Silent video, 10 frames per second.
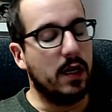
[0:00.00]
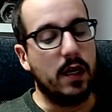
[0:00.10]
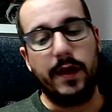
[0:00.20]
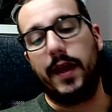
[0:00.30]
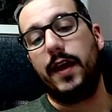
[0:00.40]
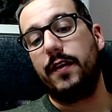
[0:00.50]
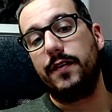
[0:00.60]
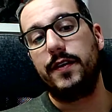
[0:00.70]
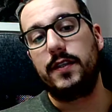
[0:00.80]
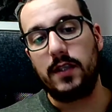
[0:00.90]
yeah,
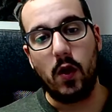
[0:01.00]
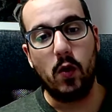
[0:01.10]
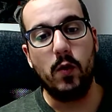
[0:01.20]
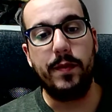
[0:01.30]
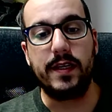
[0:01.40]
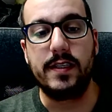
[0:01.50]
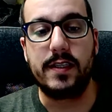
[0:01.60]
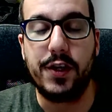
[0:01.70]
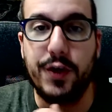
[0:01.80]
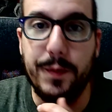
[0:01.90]
it's a whole big
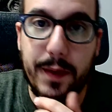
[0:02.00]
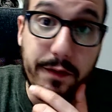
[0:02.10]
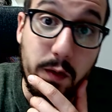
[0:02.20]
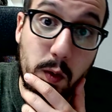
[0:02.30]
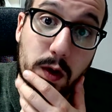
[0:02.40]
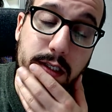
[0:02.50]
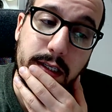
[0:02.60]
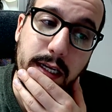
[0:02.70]
discussion, but of course,